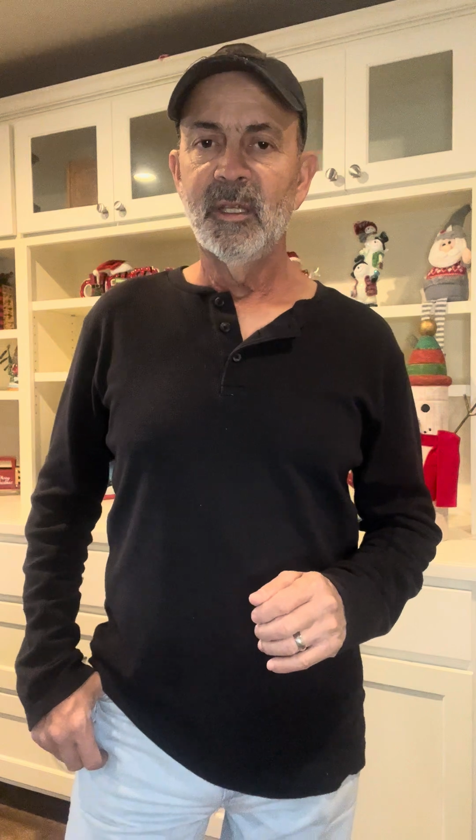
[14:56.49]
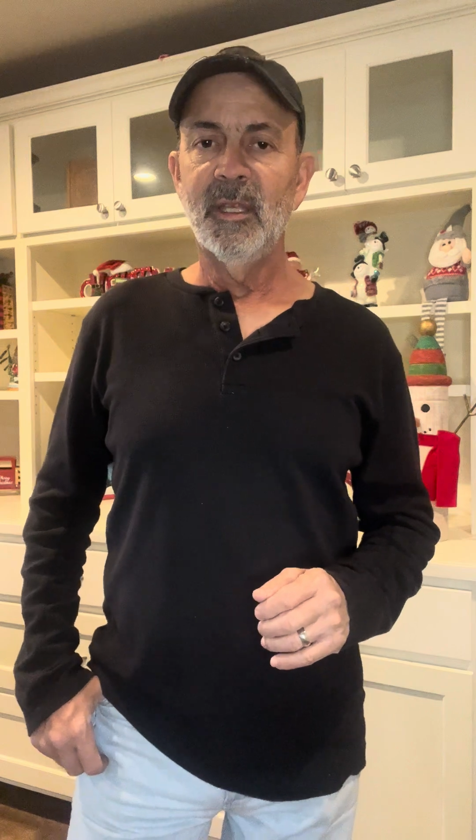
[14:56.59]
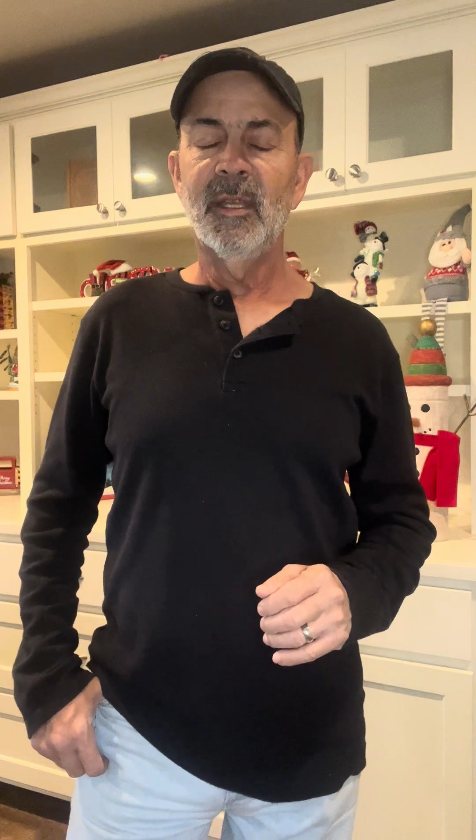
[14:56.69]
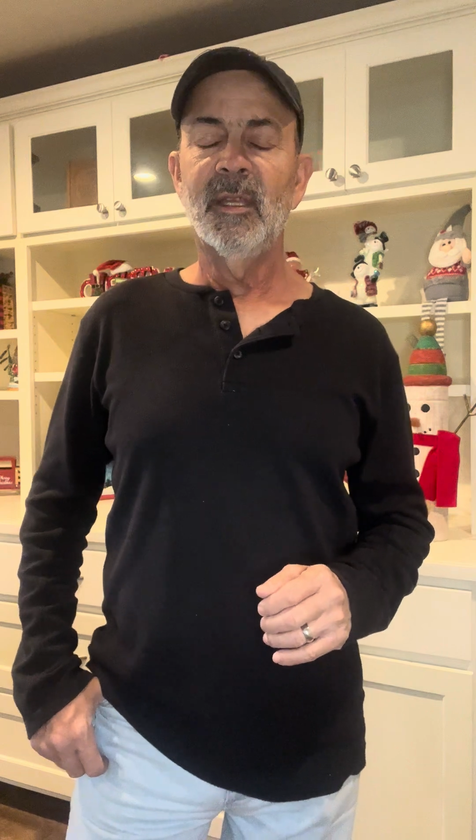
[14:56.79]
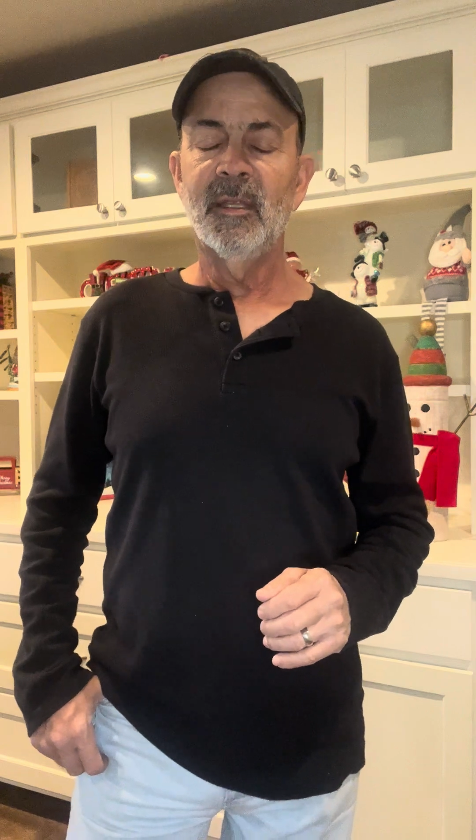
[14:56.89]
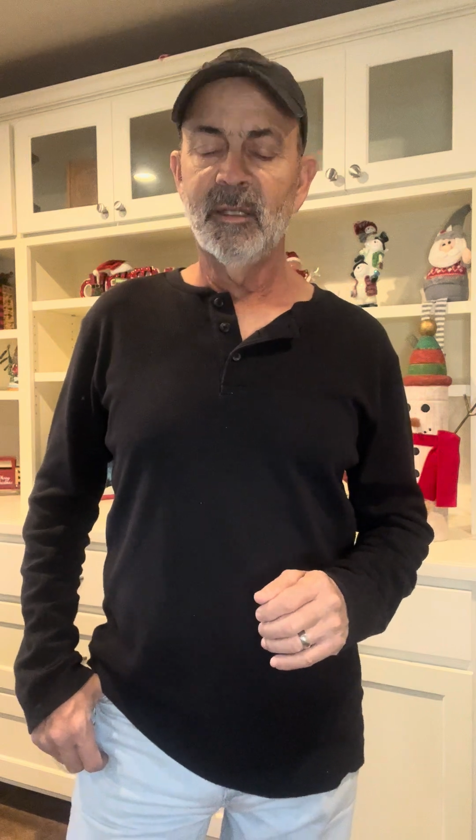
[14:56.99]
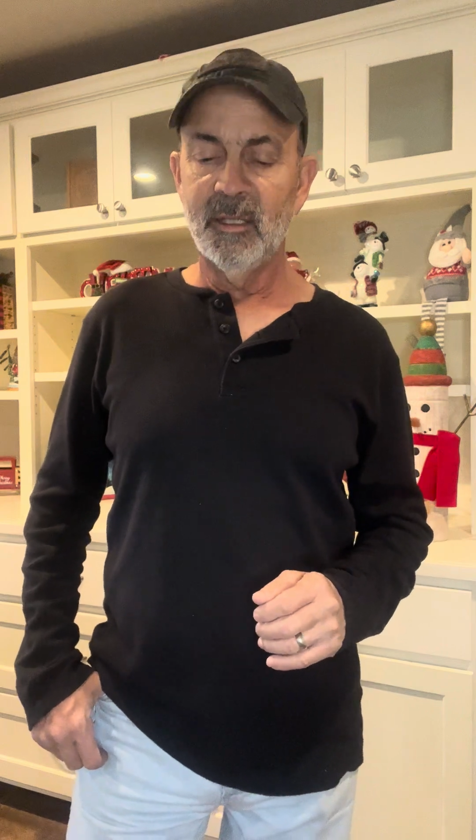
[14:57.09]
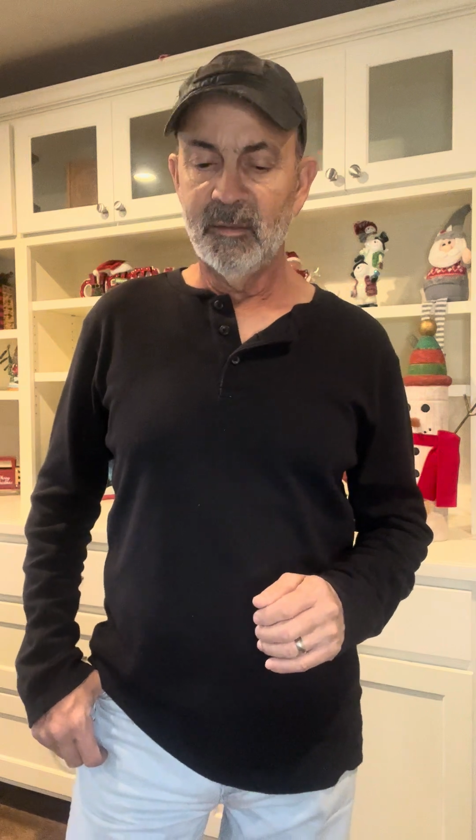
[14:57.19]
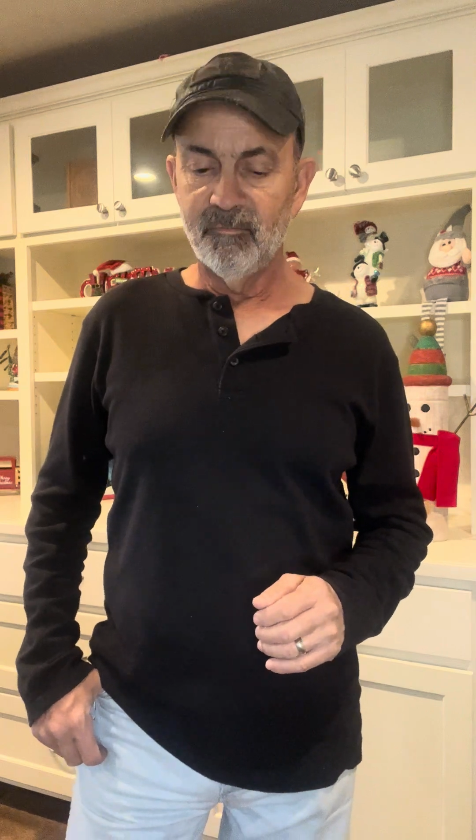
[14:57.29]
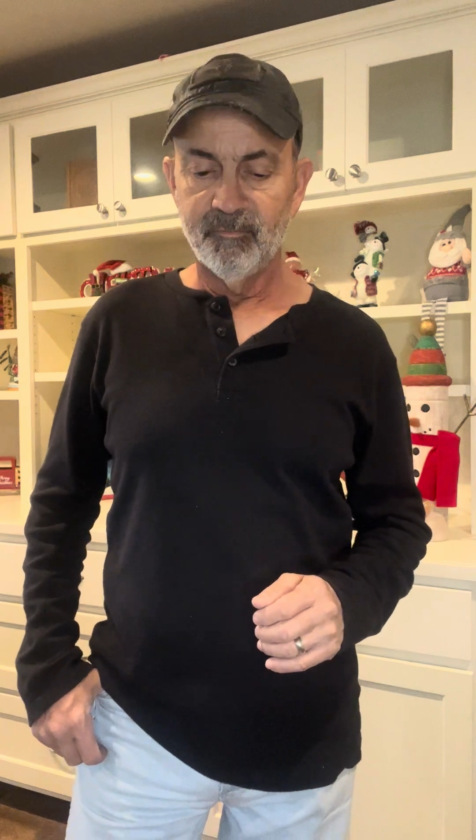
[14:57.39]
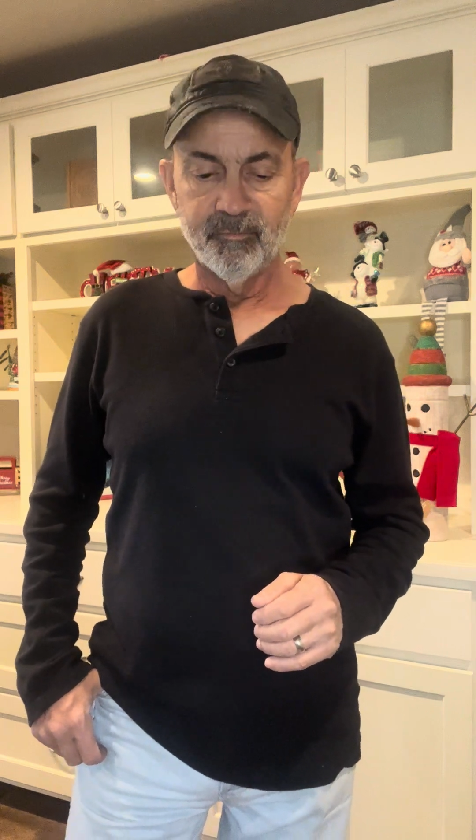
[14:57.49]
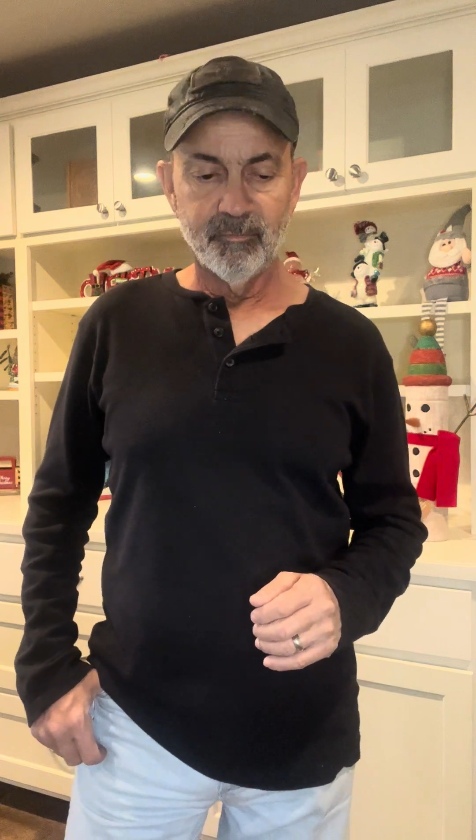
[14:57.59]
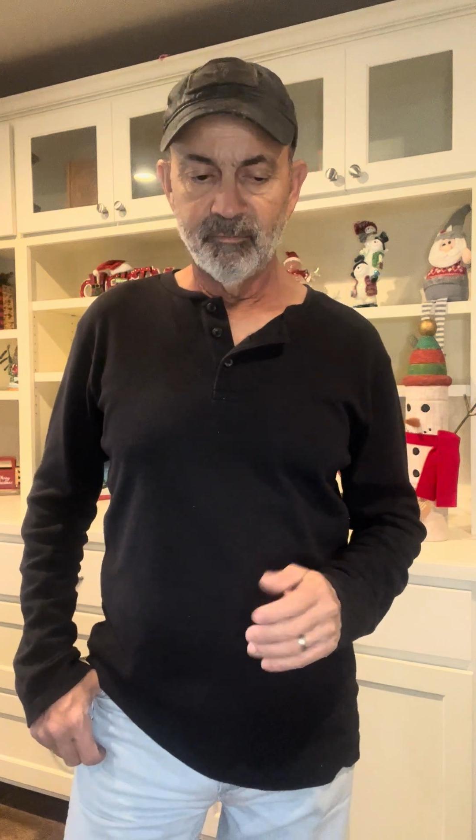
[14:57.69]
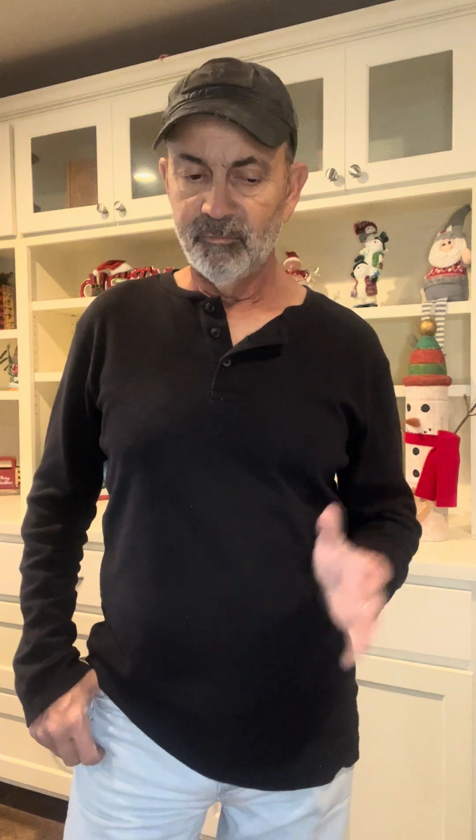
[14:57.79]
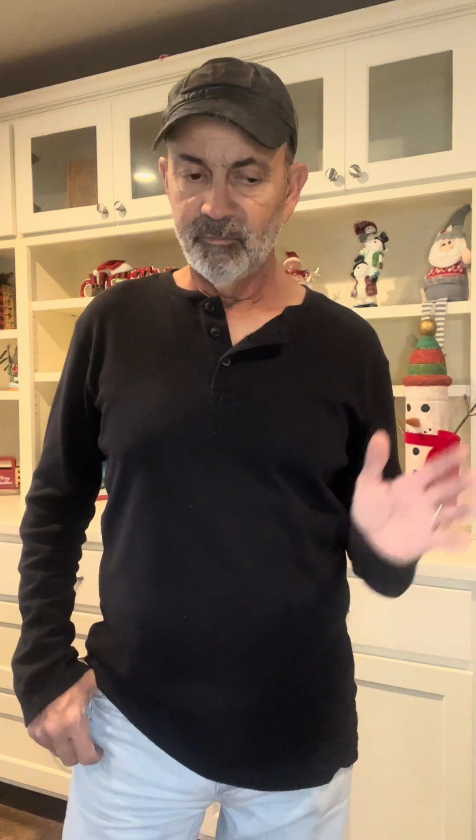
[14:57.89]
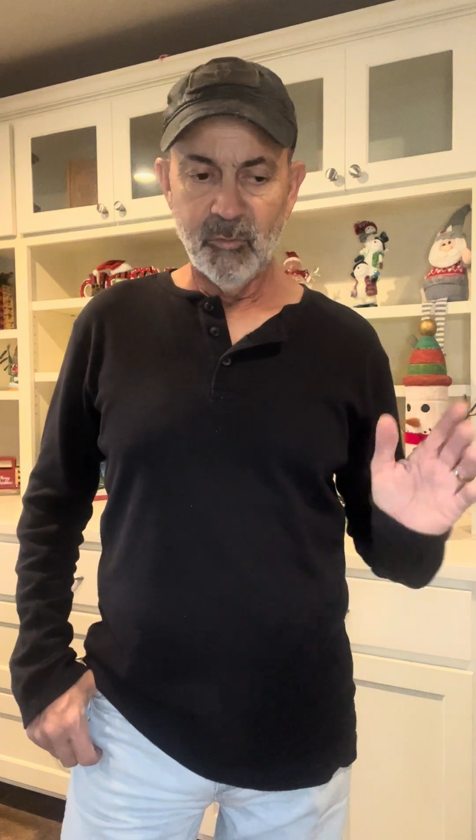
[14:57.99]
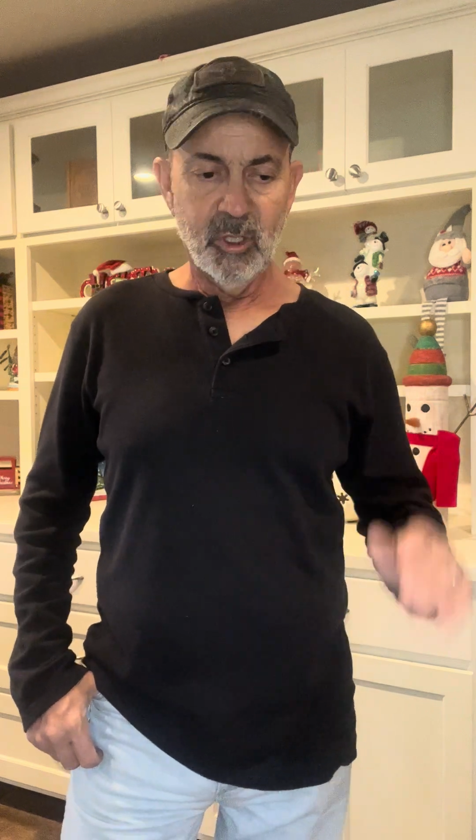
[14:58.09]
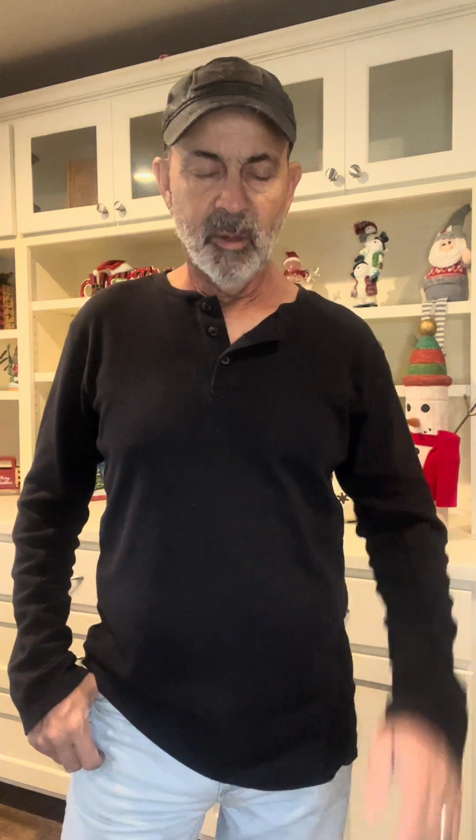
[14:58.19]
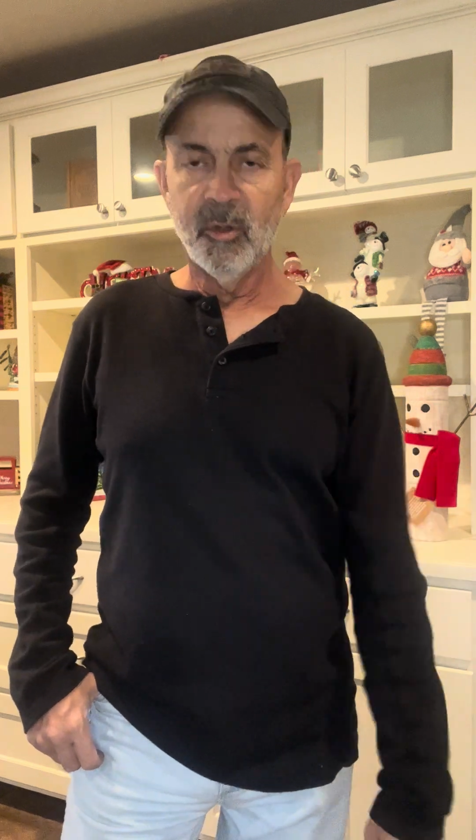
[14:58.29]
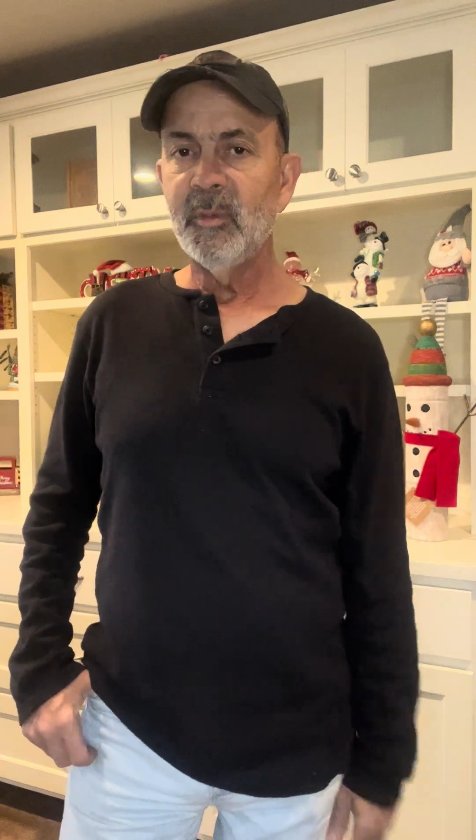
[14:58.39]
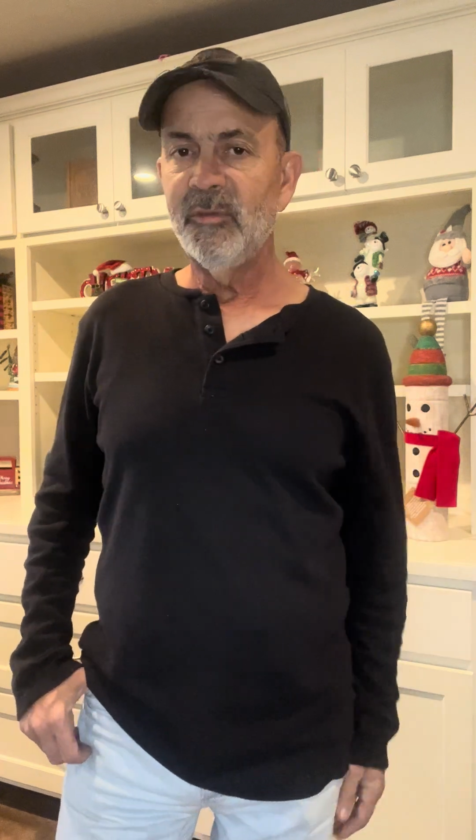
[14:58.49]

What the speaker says: And, I'm going to be